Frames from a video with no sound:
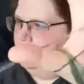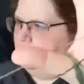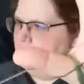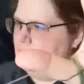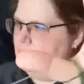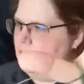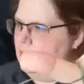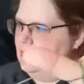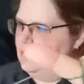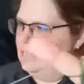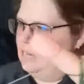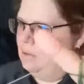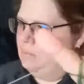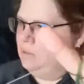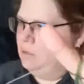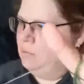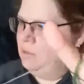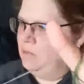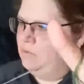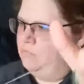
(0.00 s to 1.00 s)
and then I'm going to
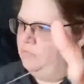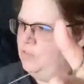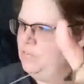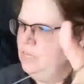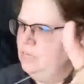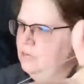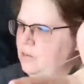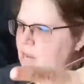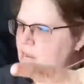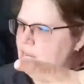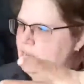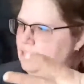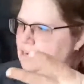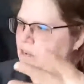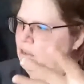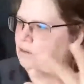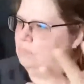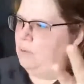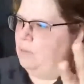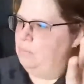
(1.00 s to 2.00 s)
make a figure 8
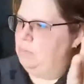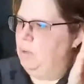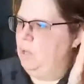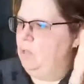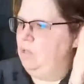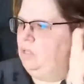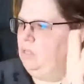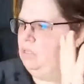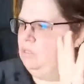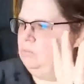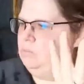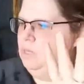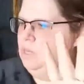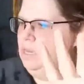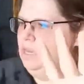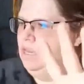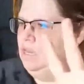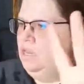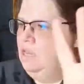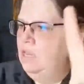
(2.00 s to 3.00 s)
on my palm,
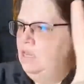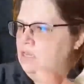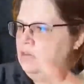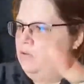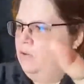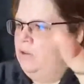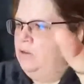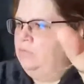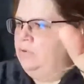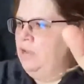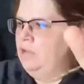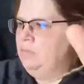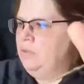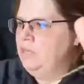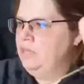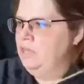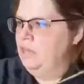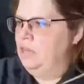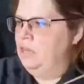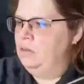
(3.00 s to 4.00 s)
going around my
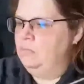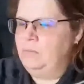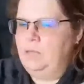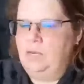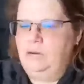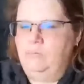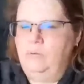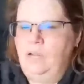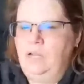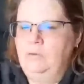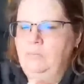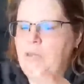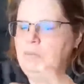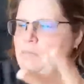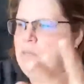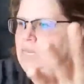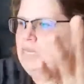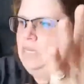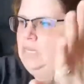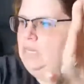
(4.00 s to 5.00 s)
thumb and around my
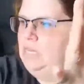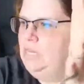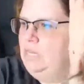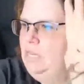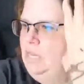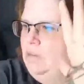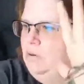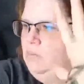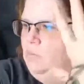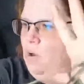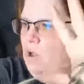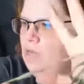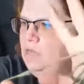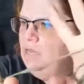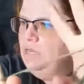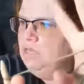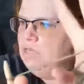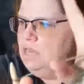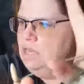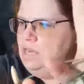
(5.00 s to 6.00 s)
pinky and walking
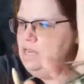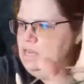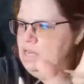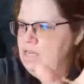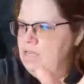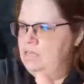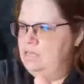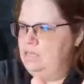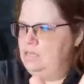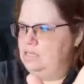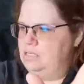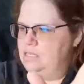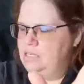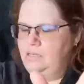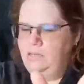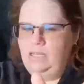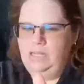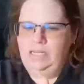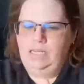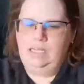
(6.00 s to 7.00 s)
that in until
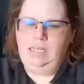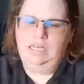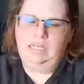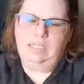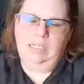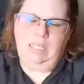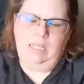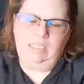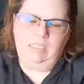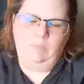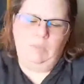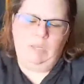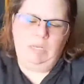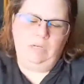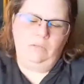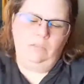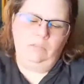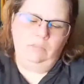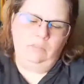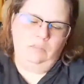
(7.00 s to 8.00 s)
I can get to that
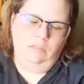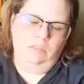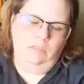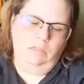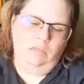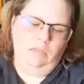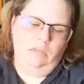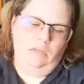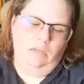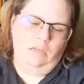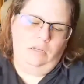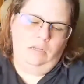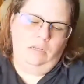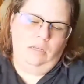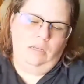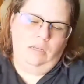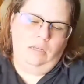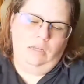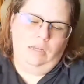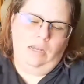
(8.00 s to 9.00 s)
spindle.
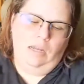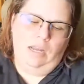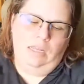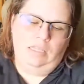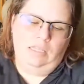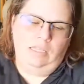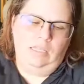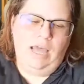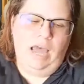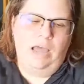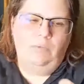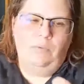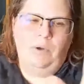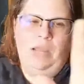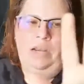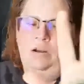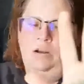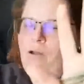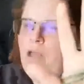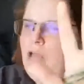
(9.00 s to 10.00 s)
And then that way I
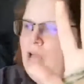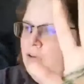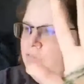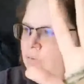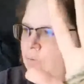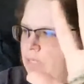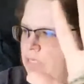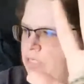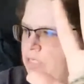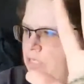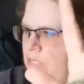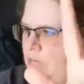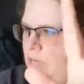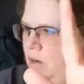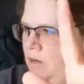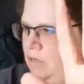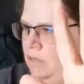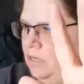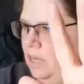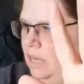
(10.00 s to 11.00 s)
don't have a bunch of
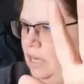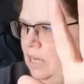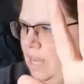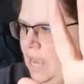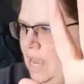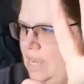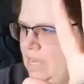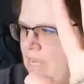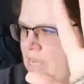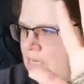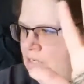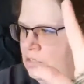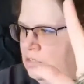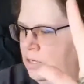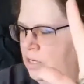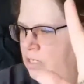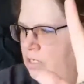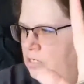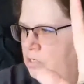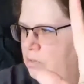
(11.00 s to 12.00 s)
yarn kind of hanging, trying
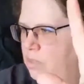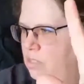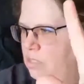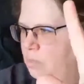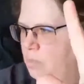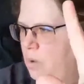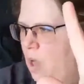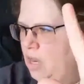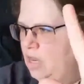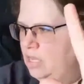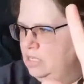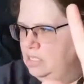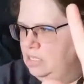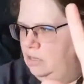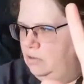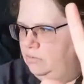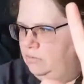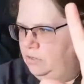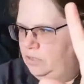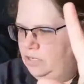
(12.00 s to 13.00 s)
to twist upon
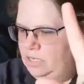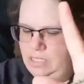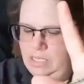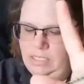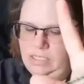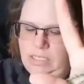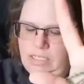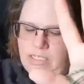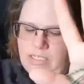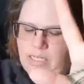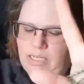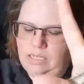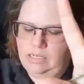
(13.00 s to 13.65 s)
itself or anything like that.